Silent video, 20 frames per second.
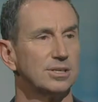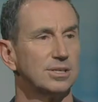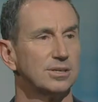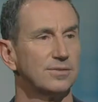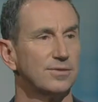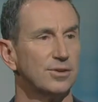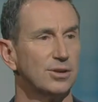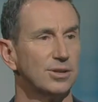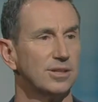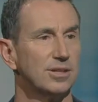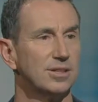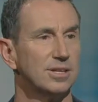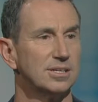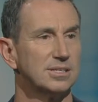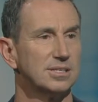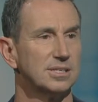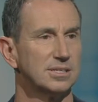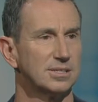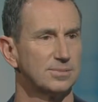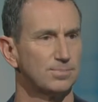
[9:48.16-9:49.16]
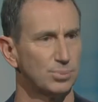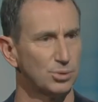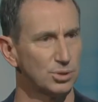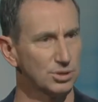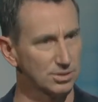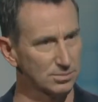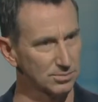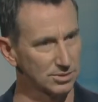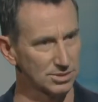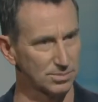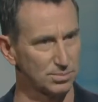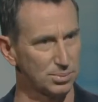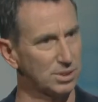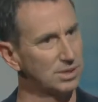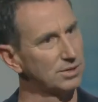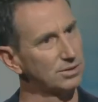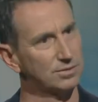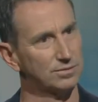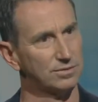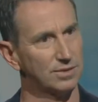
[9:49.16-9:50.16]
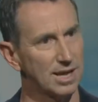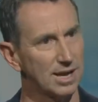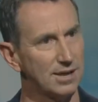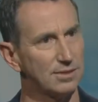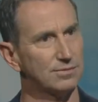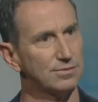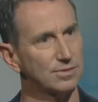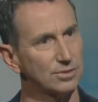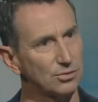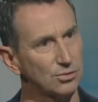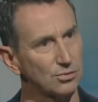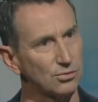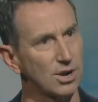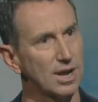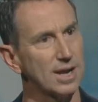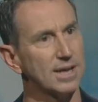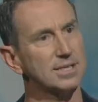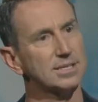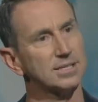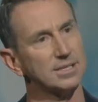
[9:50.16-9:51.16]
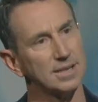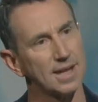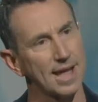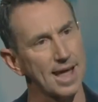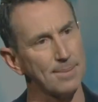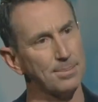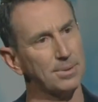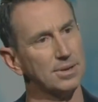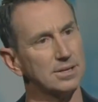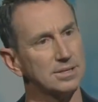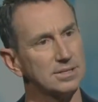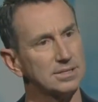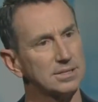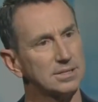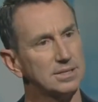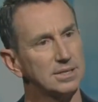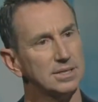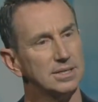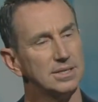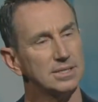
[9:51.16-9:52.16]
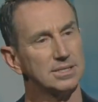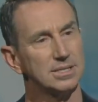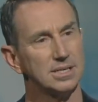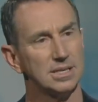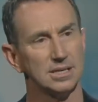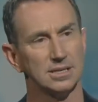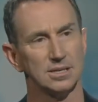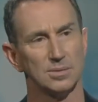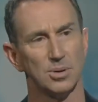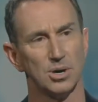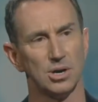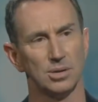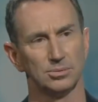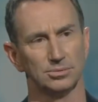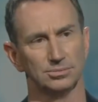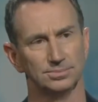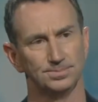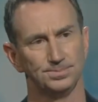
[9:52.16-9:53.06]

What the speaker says: just find that there's this bottomless pit of love and grace and happiness sitting in the Bible.